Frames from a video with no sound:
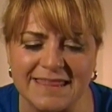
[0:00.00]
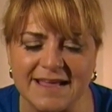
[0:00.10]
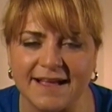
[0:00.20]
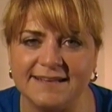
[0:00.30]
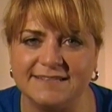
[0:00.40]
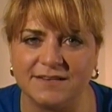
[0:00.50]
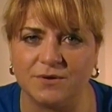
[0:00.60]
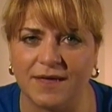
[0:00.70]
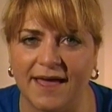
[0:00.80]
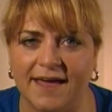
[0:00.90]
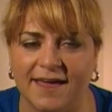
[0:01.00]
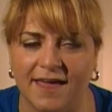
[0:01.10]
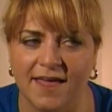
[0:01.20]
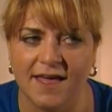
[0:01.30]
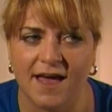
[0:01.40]
and I think I did
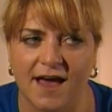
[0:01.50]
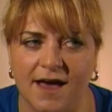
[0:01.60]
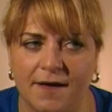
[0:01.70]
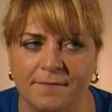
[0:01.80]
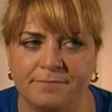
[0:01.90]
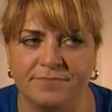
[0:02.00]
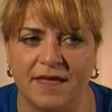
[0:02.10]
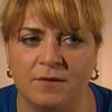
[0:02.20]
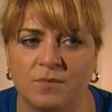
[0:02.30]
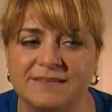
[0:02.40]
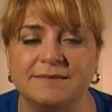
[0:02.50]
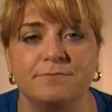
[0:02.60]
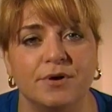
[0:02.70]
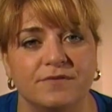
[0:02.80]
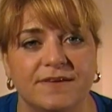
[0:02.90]
okay. I
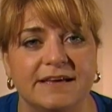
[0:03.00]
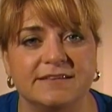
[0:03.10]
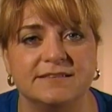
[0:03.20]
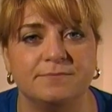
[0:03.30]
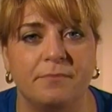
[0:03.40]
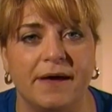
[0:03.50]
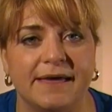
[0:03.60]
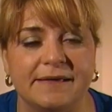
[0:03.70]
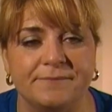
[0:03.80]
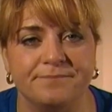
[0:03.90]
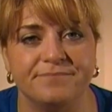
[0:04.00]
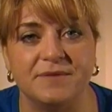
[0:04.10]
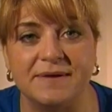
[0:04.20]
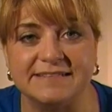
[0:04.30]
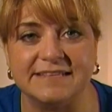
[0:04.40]
wasn't perfect, but
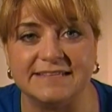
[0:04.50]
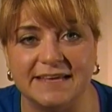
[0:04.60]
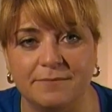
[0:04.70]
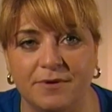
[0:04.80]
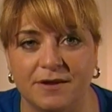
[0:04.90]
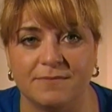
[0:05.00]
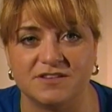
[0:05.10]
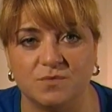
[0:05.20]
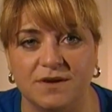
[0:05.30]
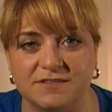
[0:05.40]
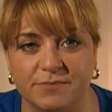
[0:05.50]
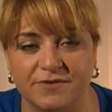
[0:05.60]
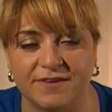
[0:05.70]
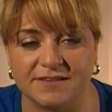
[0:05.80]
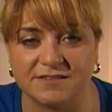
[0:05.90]
the rest of the day pretty much was
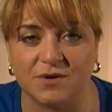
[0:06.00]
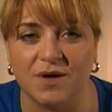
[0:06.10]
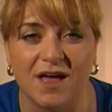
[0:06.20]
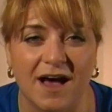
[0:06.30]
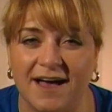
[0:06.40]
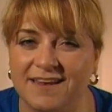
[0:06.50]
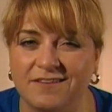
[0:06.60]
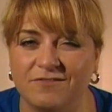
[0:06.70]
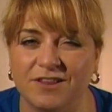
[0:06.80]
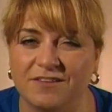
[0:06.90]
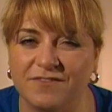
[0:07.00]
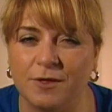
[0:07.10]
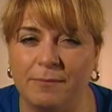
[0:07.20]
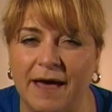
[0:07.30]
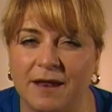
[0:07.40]
perfect, so I didn't really
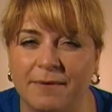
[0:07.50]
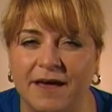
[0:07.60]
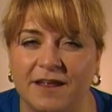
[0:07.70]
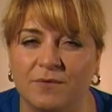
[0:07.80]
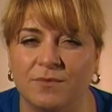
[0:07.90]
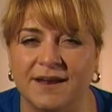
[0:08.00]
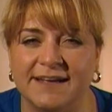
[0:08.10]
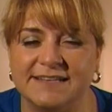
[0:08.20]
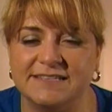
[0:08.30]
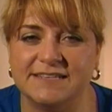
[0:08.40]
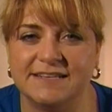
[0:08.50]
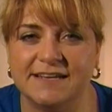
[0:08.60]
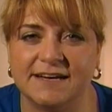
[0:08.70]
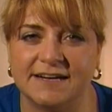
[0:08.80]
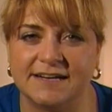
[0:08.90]
feel bad about it. What I
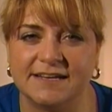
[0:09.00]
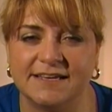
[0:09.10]
did